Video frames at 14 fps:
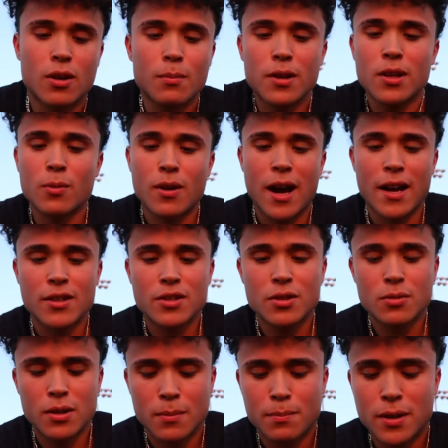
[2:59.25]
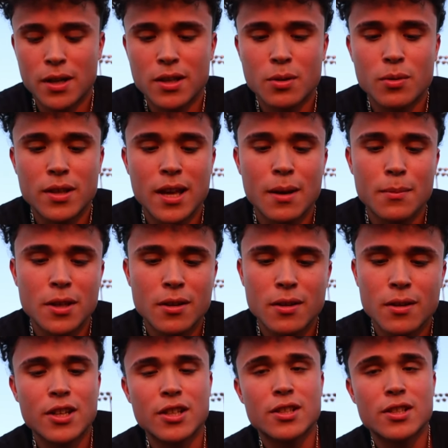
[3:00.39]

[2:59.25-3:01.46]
Normally what I do when I'm bonding with Hammy, I